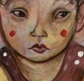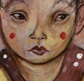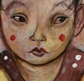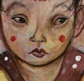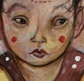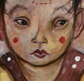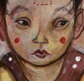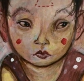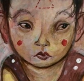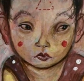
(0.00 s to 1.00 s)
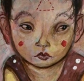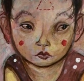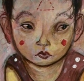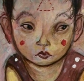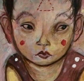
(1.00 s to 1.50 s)
least. It's the
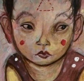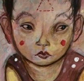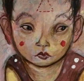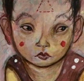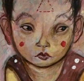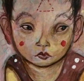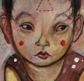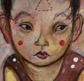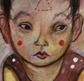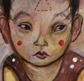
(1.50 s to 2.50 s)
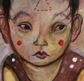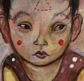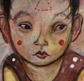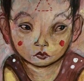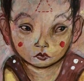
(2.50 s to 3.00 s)
illustrator's life.
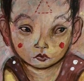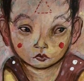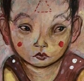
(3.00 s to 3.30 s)
I feel